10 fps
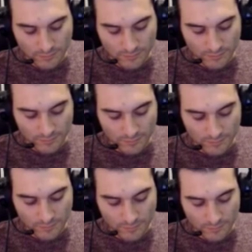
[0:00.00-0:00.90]

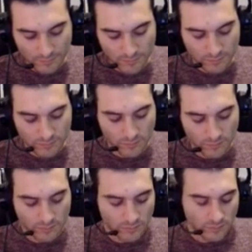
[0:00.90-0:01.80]

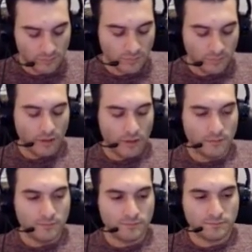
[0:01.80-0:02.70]

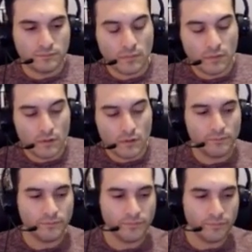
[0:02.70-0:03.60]

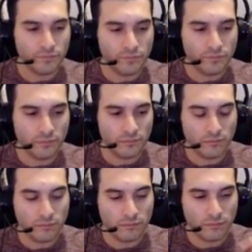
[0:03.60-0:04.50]

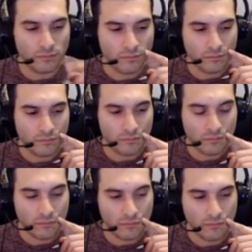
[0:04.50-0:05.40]

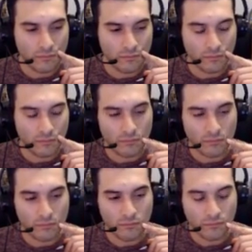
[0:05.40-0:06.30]

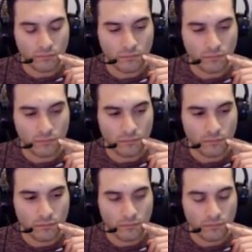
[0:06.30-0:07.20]

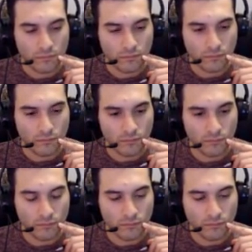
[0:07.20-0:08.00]
This person isn't speaking.